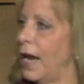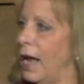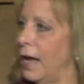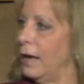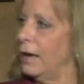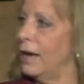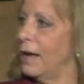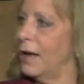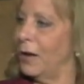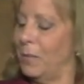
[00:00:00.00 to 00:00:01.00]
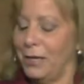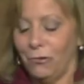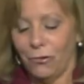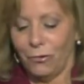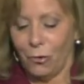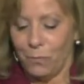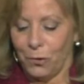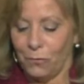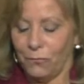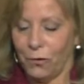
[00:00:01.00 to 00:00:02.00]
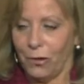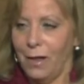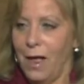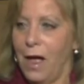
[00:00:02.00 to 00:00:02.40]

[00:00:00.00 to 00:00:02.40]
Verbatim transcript: And um, it's just so beautiful.